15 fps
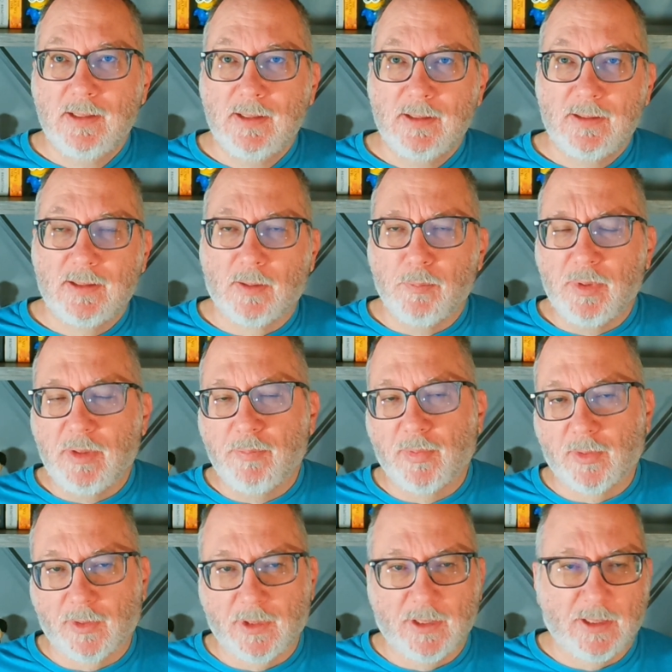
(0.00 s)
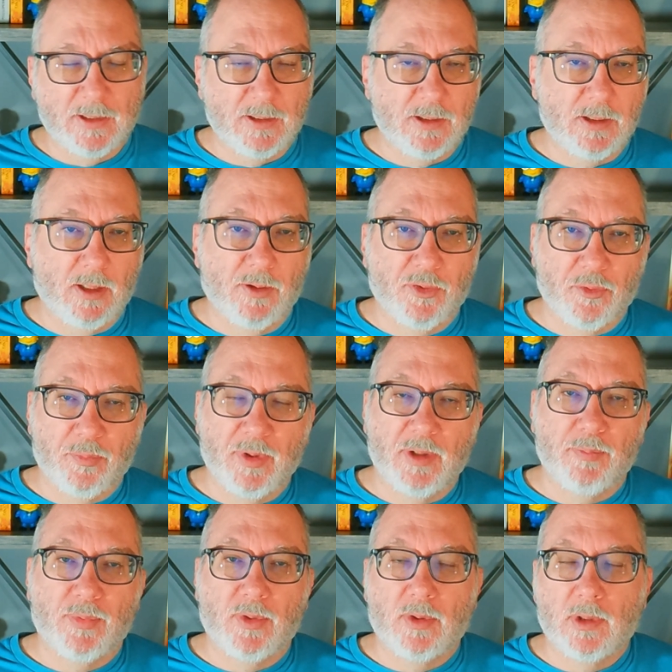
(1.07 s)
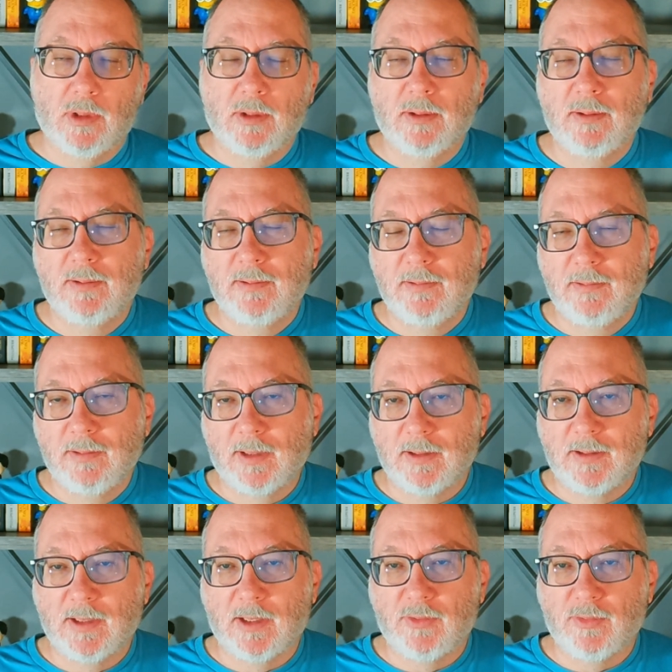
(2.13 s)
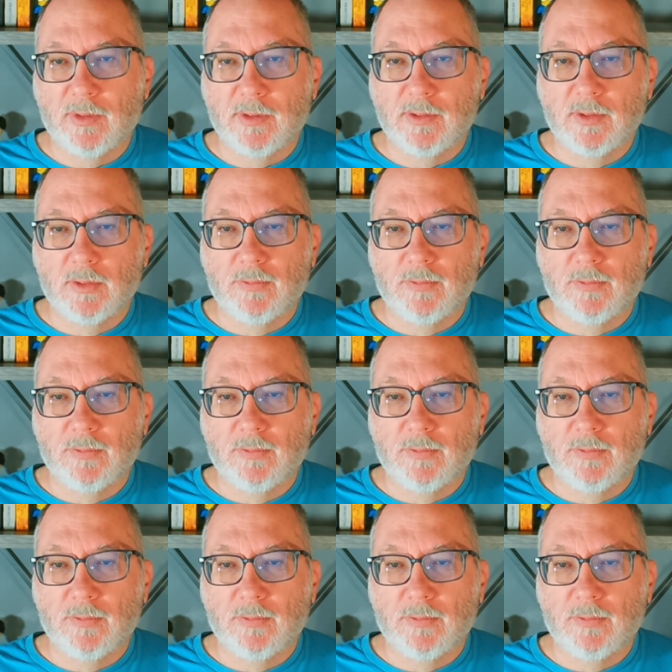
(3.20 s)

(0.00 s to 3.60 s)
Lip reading: Some people are connected to other people, etc. and so